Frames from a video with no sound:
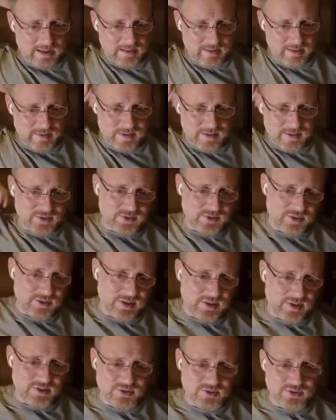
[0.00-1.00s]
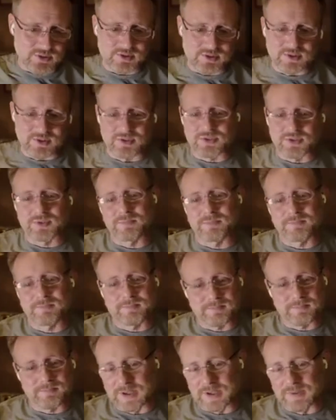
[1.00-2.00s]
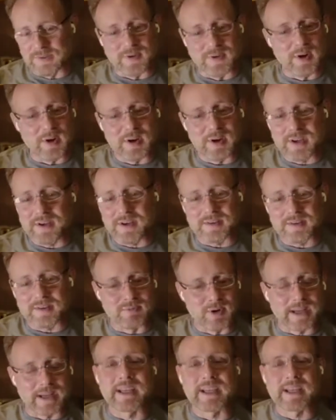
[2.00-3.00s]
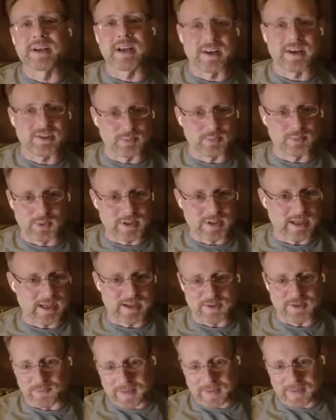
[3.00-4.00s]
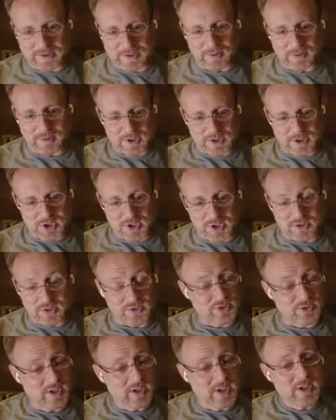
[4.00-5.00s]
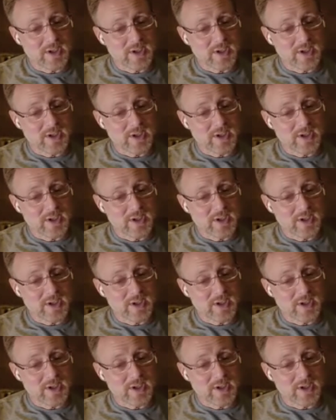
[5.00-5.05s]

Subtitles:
this is a very recognizable kind of macaroni and cheese.